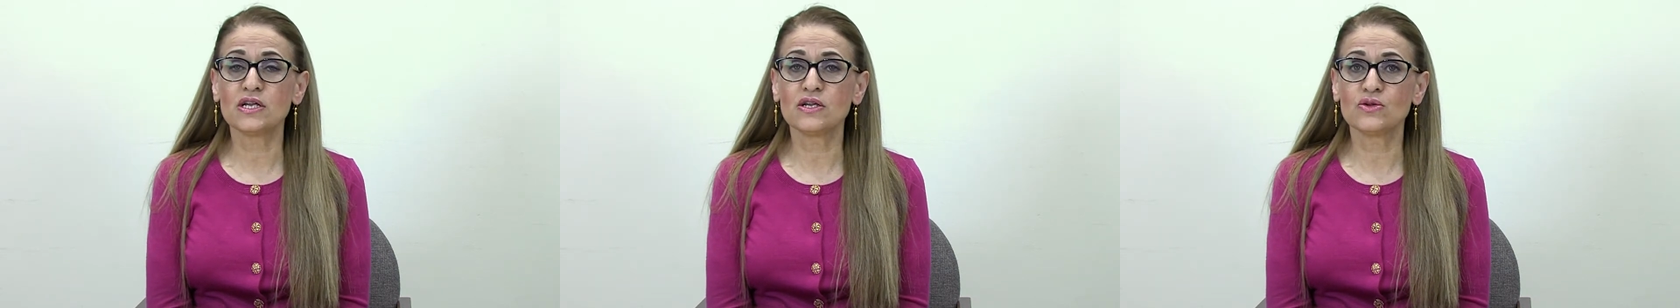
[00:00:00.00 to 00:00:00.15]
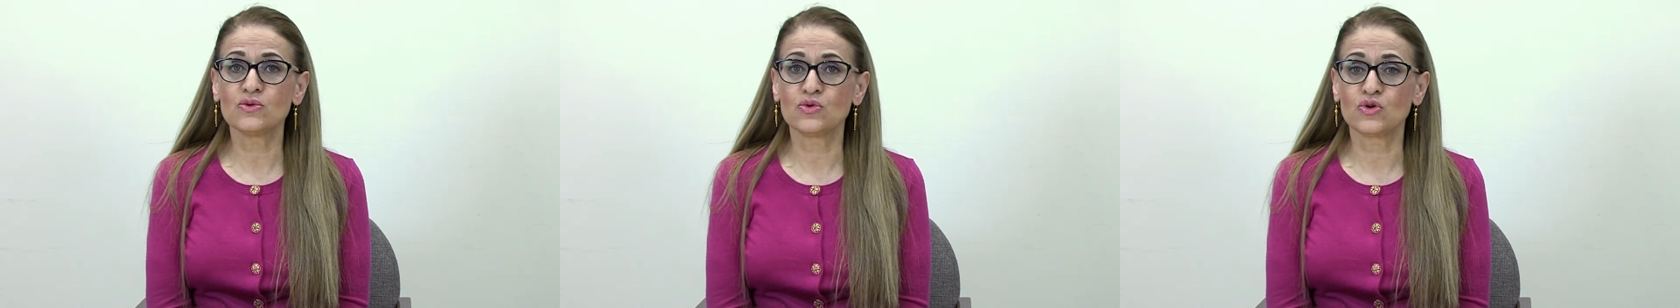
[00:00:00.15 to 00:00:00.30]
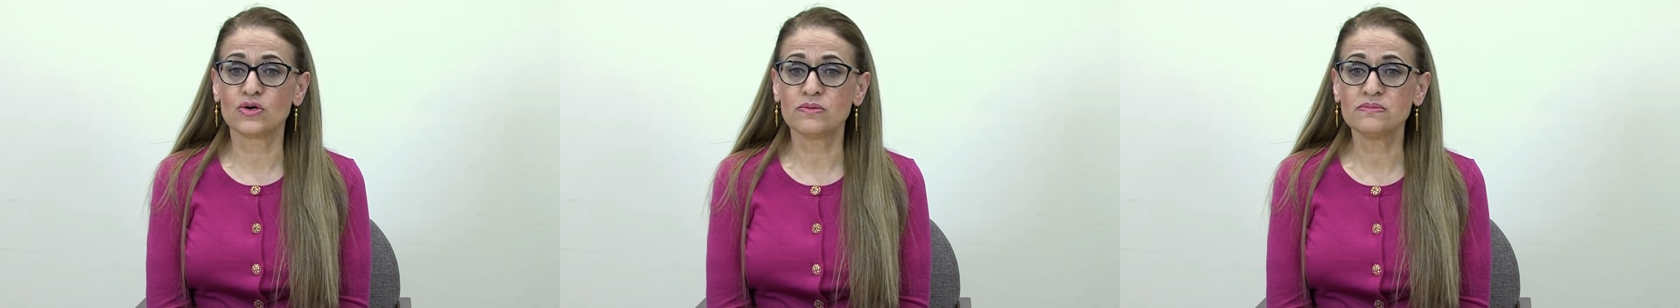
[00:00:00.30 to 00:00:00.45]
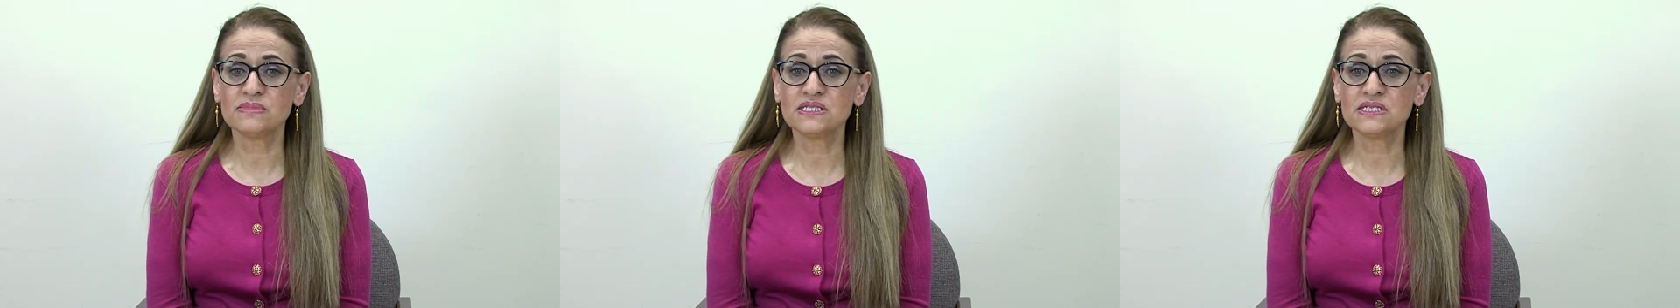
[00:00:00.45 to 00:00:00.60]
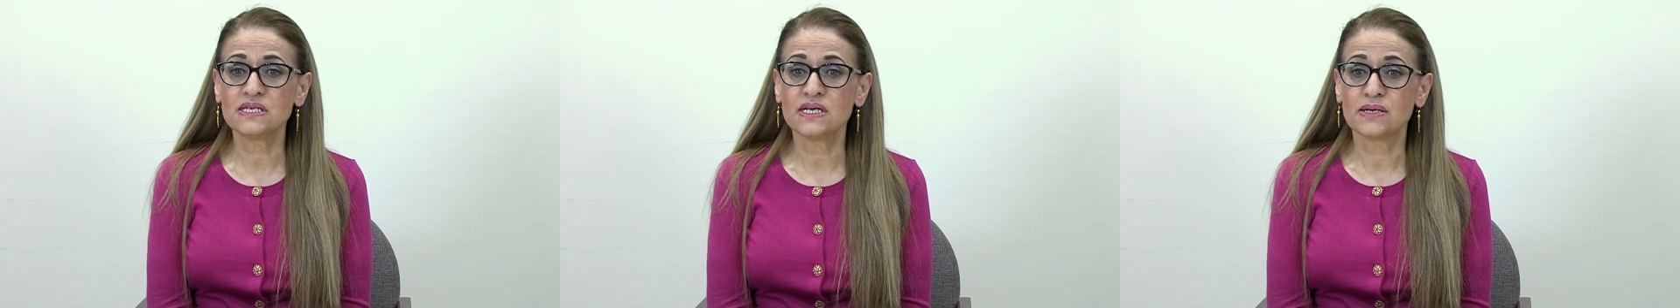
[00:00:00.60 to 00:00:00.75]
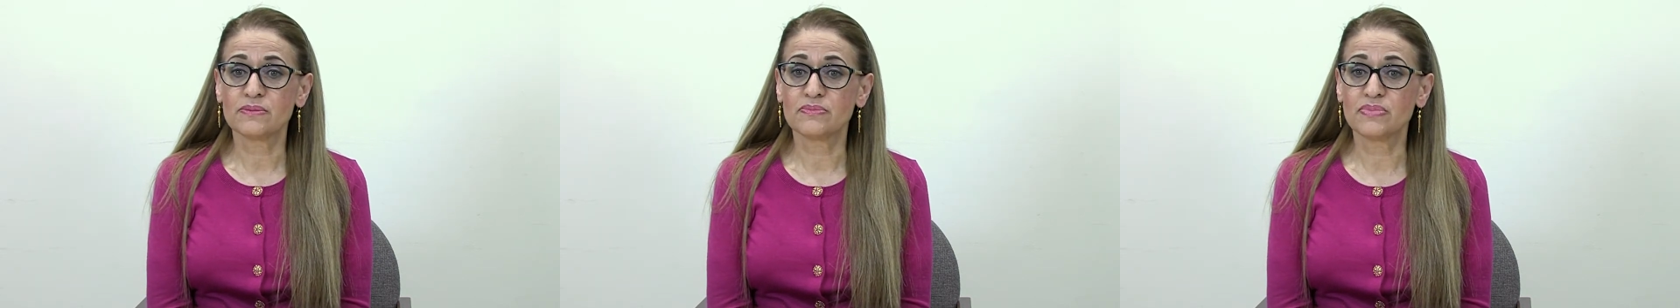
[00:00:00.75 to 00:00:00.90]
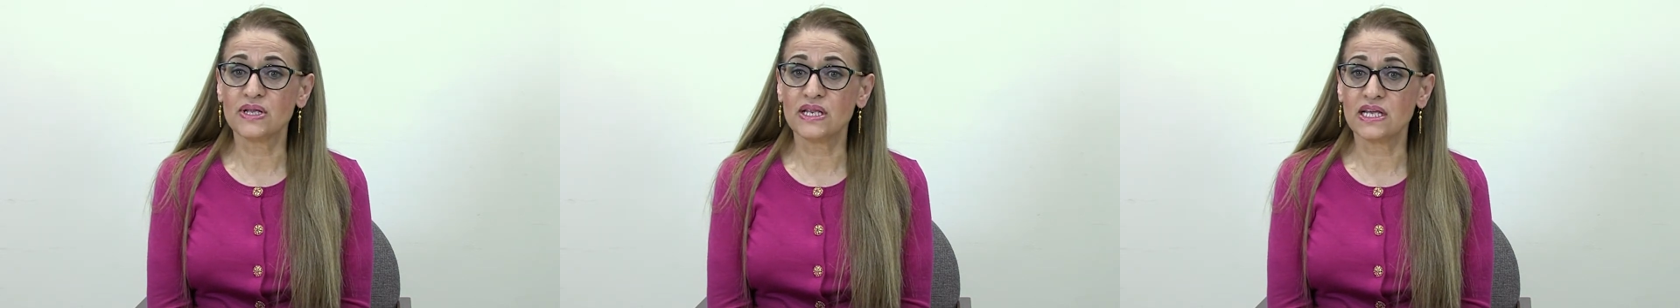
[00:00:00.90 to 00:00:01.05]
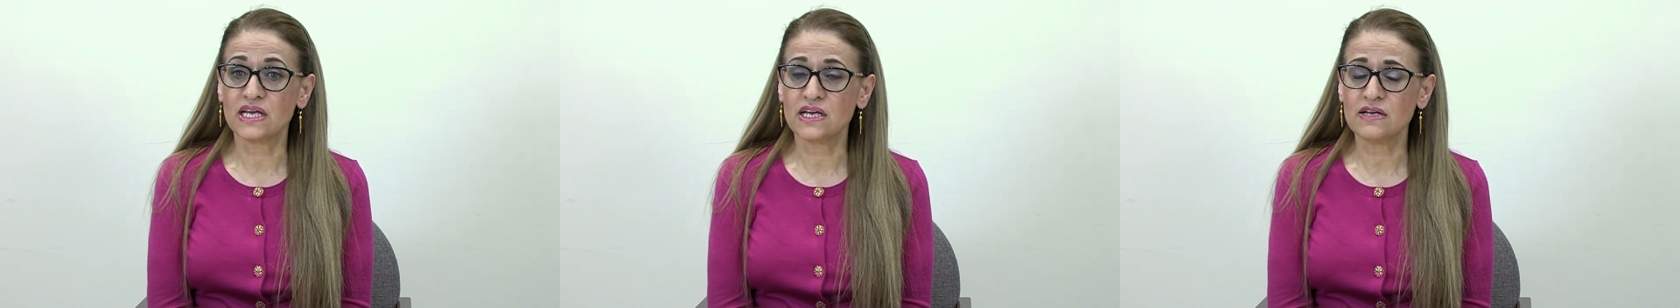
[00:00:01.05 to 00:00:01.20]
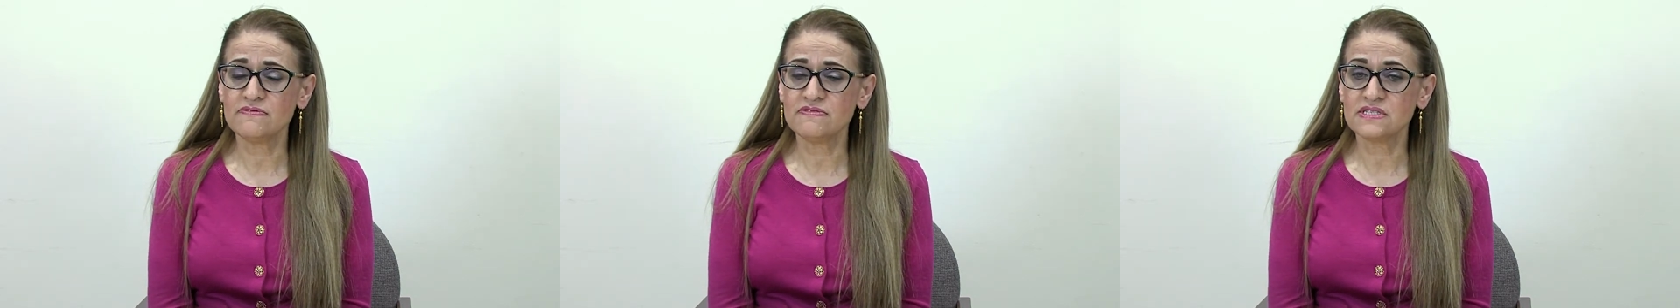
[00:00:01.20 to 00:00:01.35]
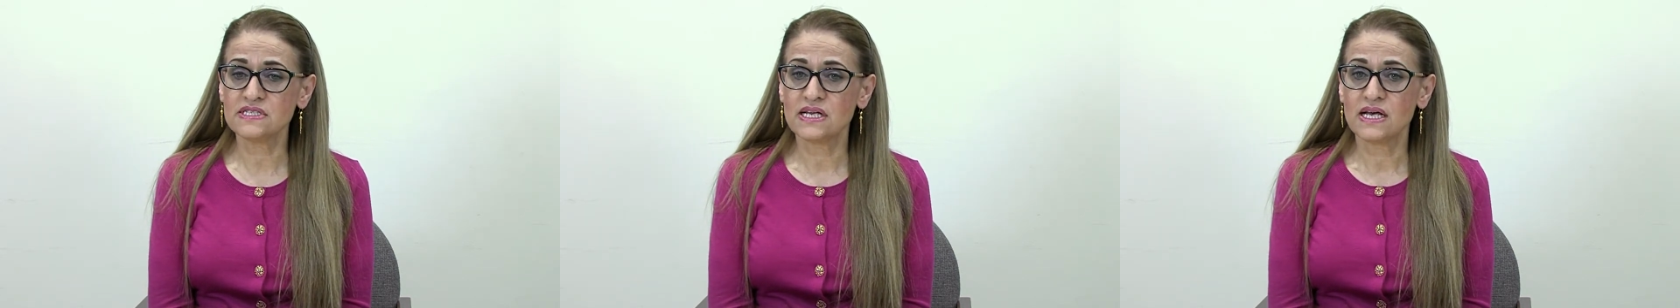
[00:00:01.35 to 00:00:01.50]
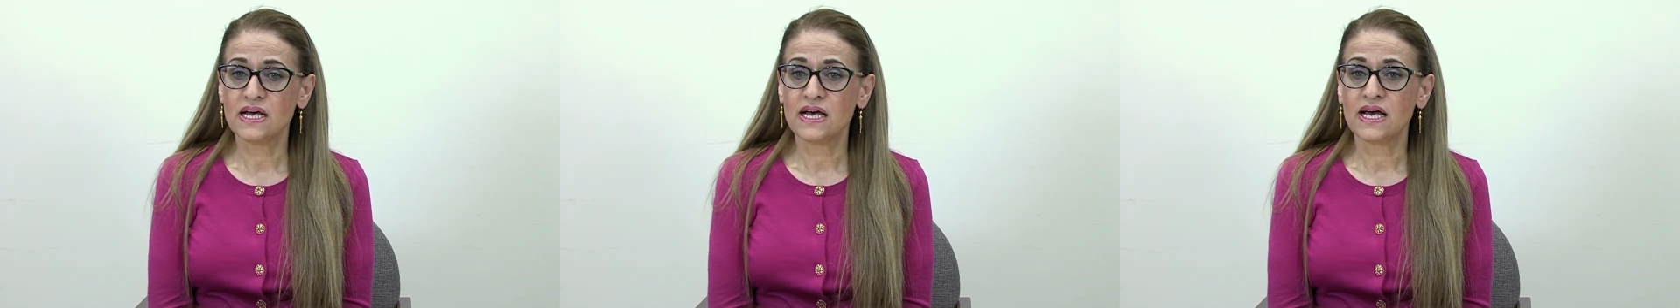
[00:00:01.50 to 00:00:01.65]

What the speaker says: norms, beliefs,